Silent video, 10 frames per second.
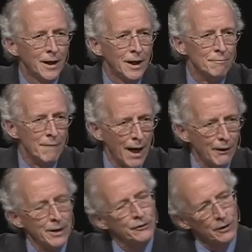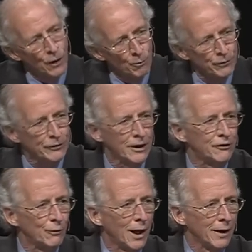marriage and
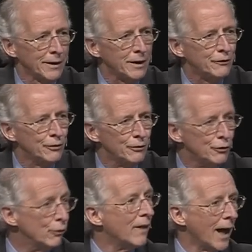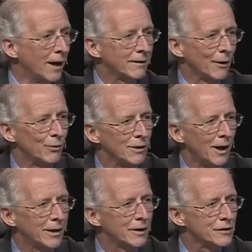homosexuality to do that. I would
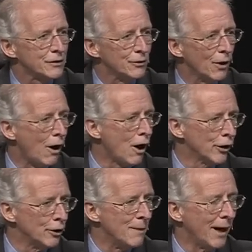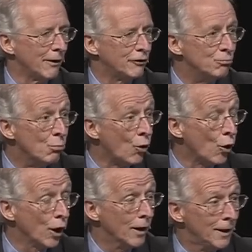like us to honor marriage
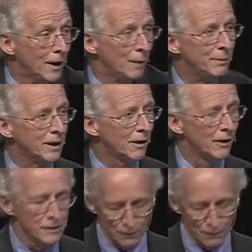more because